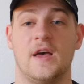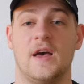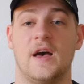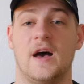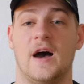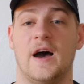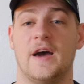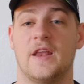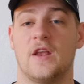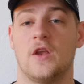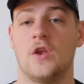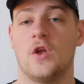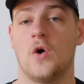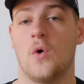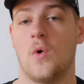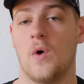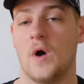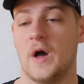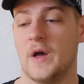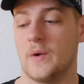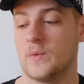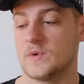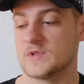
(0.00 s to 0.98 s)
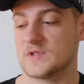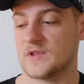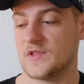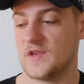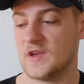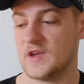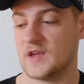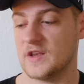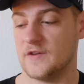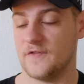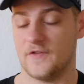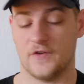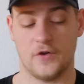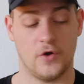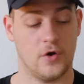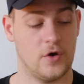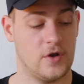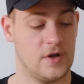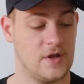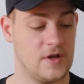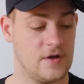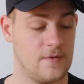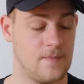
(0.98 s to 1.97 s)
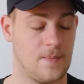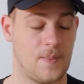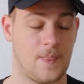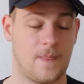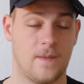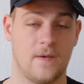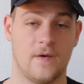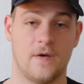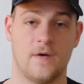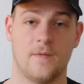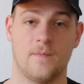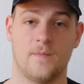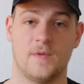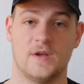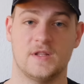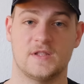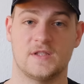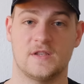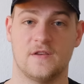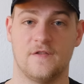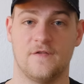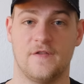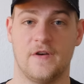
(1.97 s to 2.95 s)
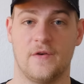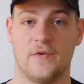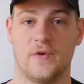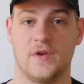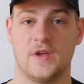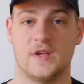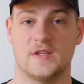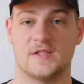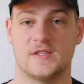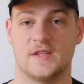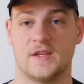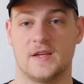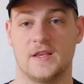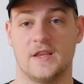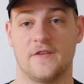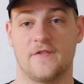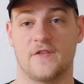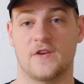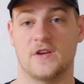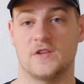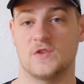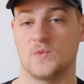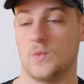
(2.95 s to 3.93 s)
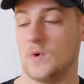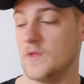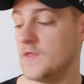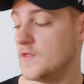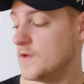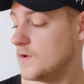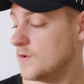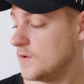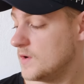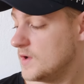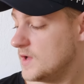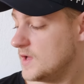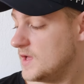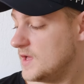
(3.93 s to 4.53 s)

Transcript: I don't know why I wasn't thinking of it earlier. It's a very significant one though.